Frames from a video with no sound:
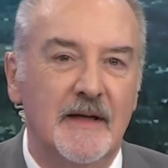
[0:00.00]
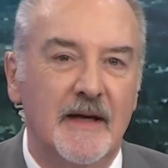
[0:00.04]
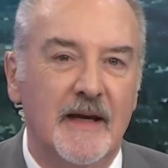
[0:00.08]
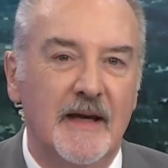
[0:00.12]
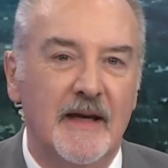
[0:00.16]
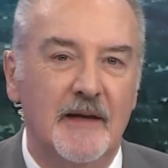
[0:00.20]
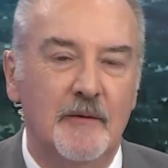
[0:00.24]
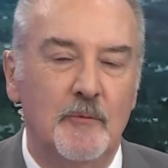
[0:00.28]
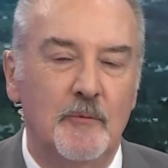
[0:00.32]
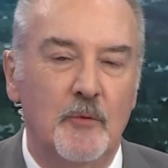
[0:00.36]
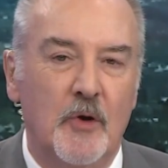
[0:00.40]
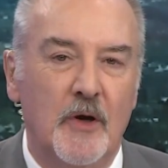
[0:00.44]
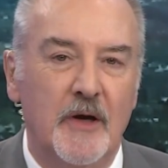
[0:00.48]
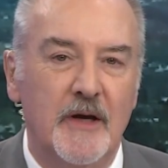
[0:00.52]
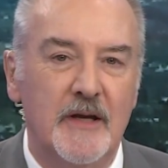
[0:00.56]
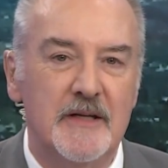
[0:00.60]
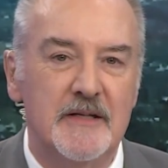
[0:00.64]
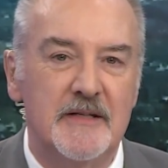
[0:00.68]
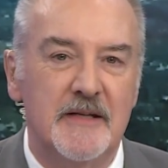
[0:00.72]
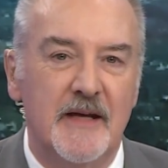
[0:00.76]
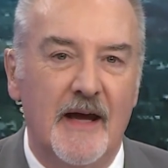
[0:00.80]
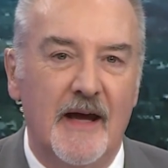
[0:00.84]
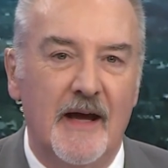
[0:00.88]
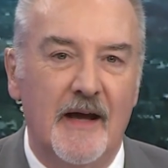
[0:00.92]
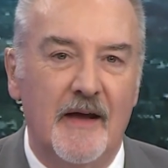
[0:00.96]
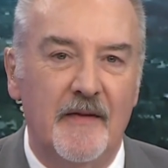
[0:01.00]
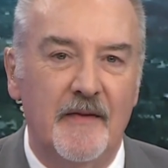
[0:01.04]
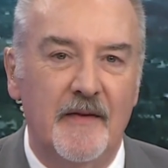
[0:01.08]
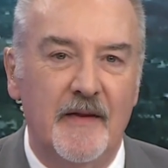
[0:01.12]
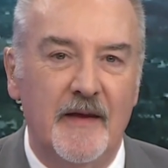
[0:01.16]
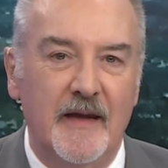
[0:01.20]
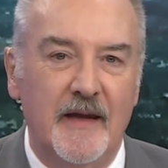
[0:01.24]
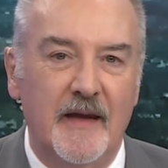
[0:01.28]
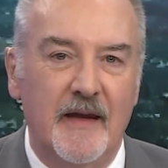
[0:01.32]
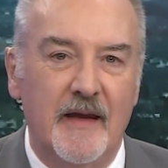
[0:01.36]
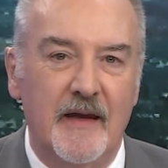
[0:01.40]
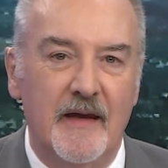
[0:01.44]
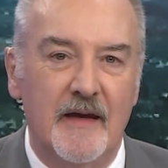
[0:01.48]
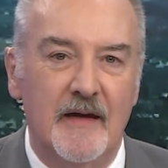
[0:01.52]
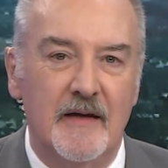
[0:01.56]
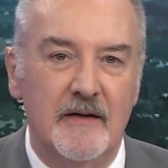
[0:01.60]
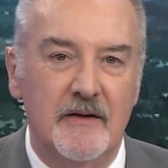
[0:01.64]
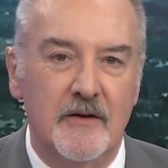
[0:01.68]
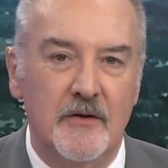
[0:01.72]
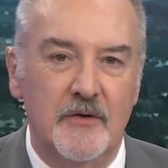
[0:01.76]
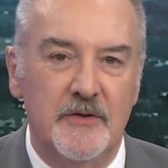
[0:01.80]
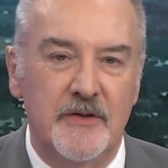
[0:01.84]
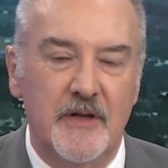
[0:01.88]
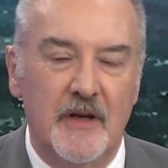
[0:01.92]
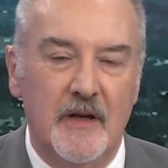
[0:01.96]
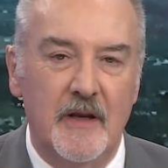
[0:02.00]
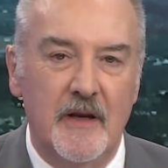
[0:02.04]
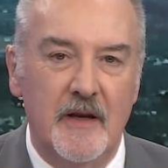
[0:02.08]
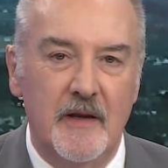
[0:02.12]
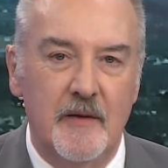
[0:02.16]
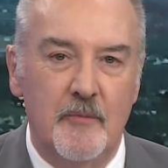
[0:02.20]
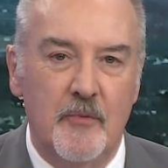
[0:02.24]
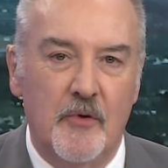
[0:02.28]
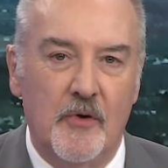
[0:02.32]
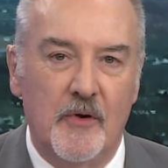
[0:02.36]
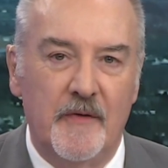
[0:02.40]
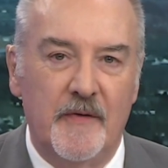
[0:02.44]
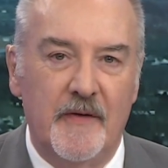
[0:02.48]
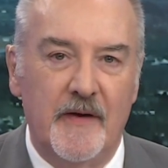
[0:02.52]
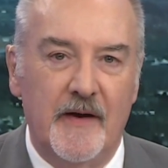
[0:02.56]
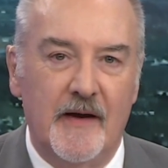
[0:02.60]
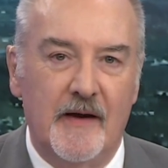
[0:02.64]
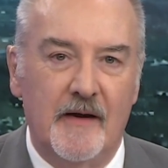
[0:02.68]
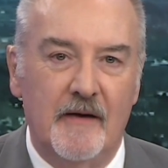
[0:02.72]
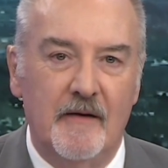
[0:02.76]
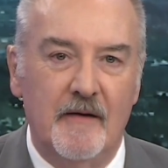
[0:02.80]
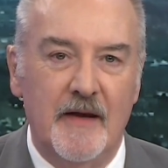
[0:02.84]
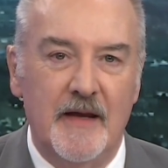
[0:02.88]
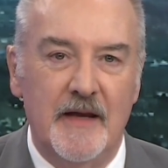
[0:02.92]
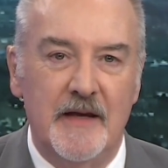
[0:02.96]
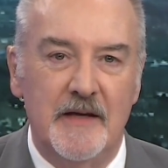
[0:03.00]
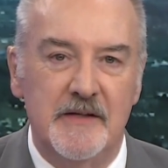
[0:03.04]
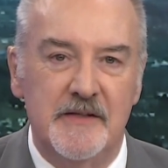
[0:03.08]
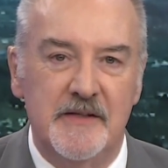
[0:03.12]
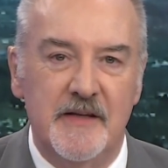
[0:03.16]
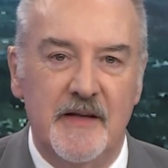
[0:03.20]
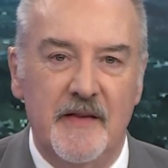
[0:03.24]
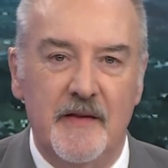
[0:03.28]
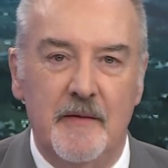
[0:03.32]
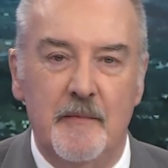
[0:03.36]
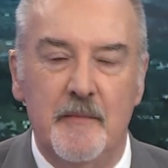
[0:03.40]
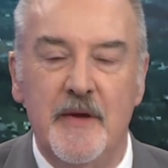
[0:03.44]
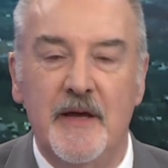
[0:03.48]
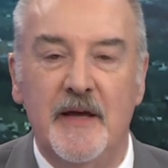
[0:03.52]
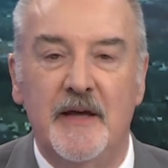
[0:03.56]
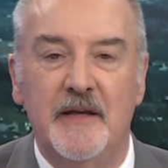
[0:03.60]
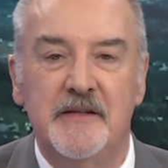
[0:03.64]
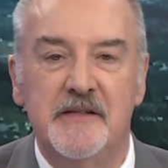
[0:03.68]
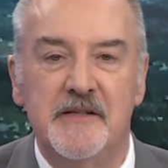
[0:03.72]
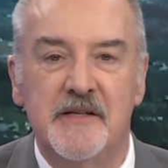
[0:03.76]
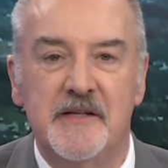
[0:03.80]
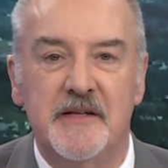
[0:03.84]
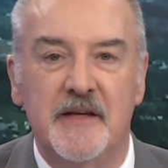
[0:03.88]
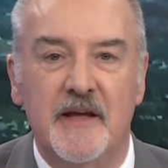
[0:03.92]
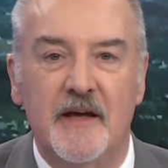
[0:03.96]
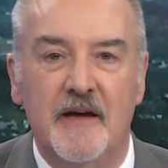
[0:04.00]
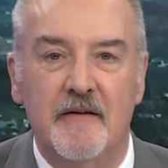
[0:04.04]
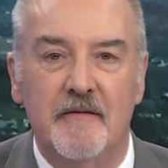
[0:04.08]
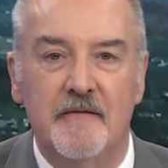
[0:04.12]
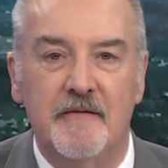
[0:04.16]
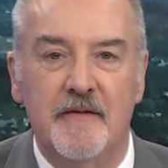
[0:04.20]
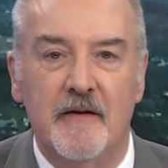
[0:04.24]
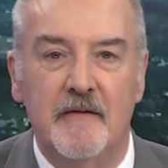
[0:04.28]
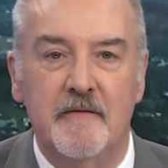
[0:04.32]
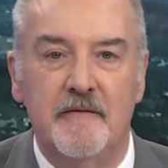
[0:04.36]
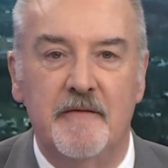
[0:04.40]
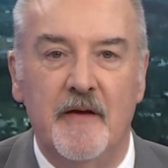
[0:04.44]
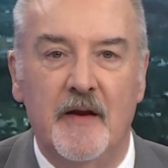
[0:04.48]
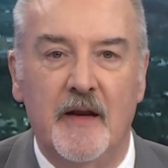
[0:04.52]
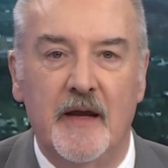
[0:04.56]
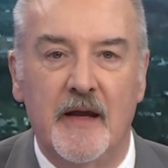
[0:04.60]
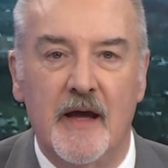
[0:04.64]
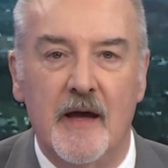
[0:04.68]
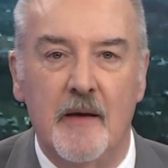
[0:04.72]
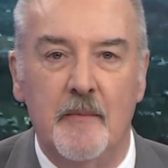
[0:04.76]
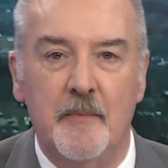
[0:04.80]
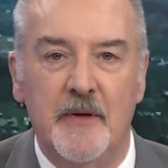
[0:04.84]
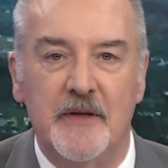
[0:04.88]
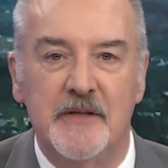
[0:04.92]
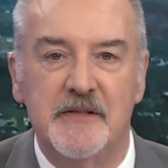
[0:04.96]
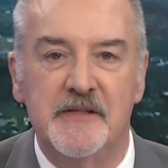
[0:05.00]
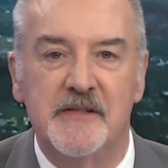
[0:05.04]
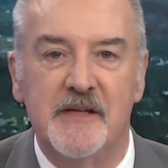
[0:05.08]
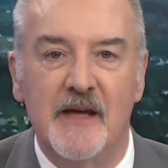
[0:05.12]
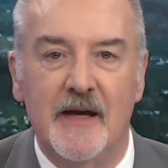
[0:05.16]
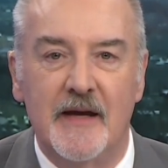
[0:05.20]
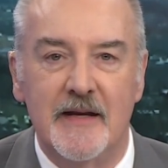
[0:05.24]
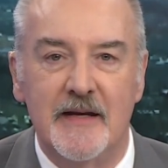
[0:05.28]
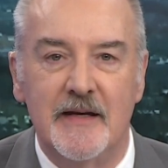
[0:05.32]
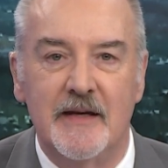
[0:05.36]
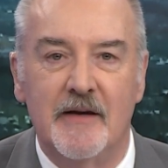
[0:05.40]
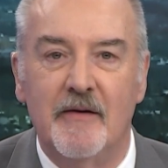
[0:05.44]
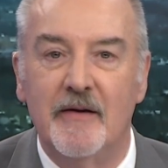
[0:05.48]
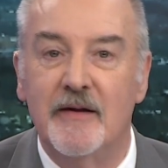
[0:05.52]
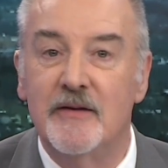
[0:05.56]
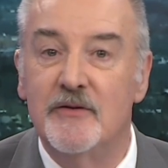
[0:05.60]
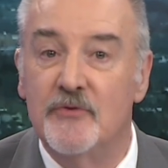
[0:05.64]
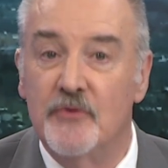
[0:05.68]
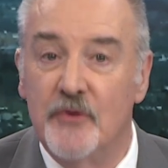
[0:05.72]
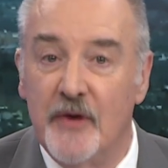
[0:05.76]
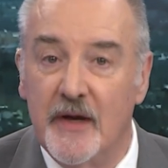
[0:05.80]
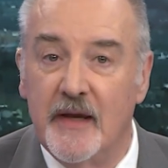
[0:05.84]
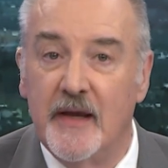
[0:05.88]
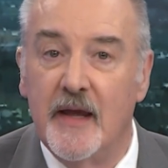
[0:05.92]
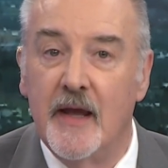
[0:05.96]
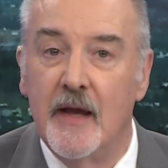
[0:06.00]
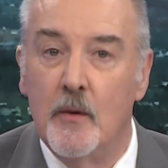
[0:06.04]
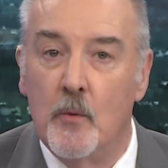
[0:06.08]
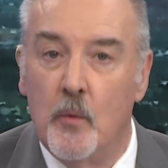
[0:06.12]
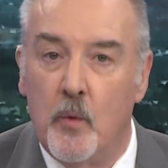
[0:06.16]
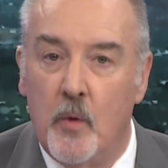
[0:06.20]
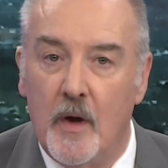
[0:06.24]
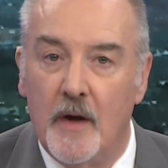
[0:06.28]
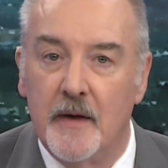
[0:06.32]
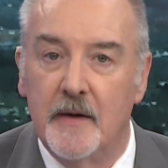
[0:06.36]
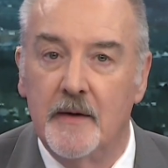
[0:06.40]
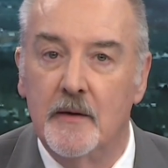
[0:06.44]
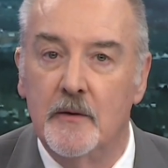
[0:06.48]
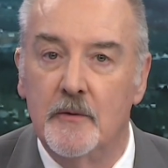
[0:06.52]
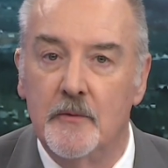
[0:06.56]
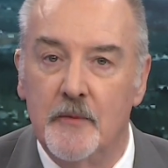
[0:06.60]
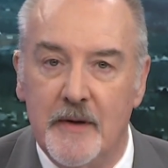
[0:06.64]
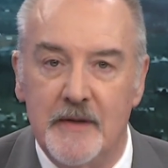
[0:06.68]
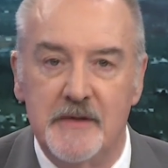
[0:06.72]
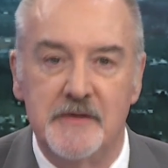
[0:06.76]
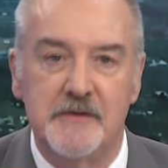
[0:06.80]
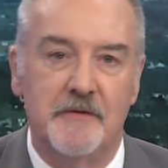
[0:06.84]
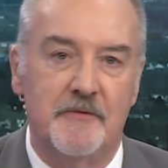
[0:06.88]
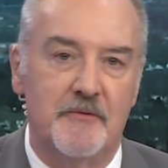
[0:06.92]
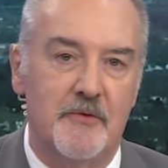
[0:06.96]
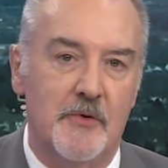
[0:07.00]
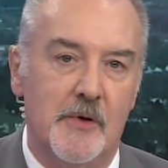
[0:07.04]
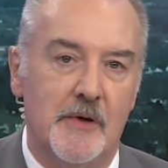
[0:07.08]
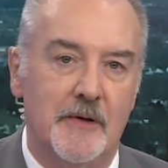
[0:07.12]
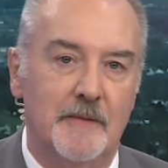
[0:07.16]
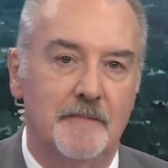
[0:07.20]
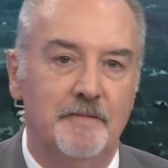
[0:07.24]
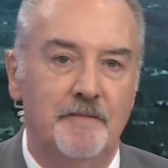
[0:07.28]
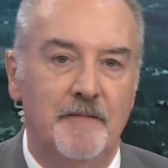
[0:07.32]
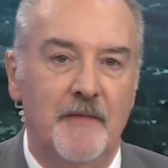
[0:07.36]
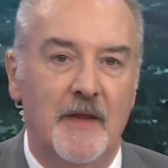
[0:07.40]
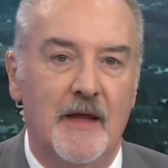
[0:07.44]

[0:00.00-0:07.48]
In Morgantown, the uh, utility board there is in the midst of filling up its secondary drinking water reservoir.